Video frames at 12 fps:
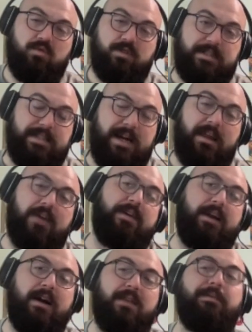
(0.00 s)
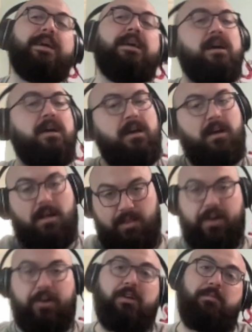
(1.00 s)
does not have that kind of money,
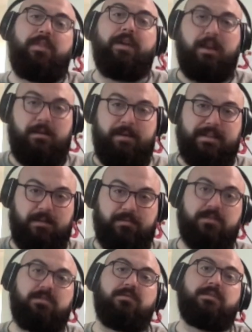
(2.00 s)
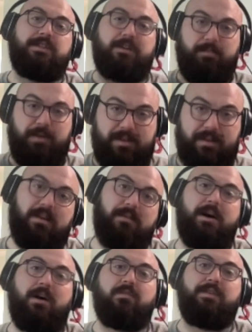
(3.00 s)
they're going to be thinking about substitutes. They're going to be thinking
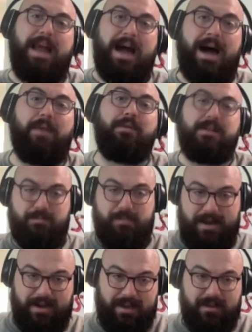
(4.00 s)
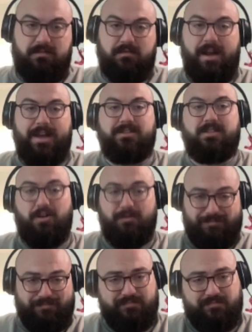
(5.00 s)
about not spending, right? So
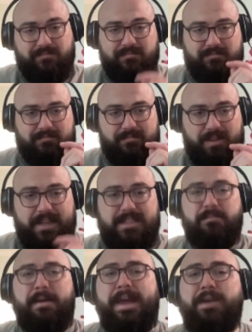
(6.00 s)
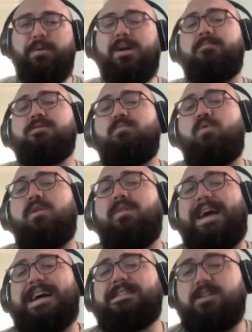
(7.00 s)
demand becomes more
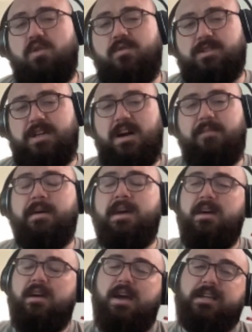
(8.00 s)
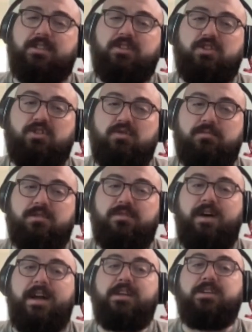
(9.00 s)
elastic over time as consumers
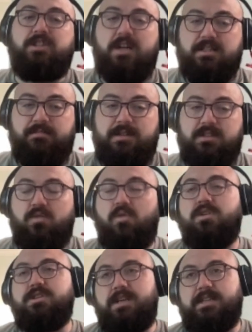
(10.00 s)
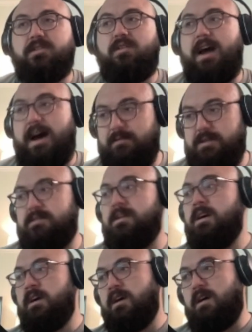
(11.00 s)
find adjustments or adjust their habits.
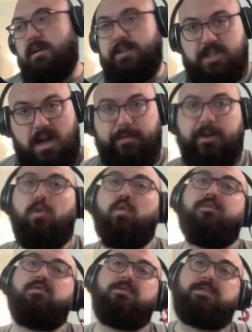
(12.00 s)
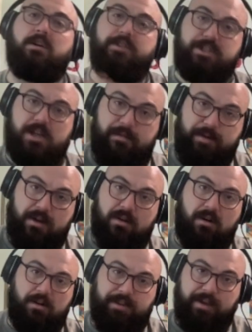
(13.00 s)
Are they shopping at Whole Foods? Are they shopping at
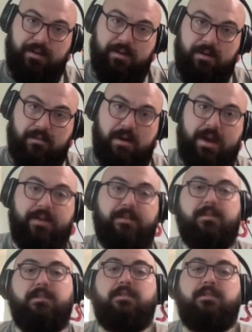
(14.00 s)
Aldi, right?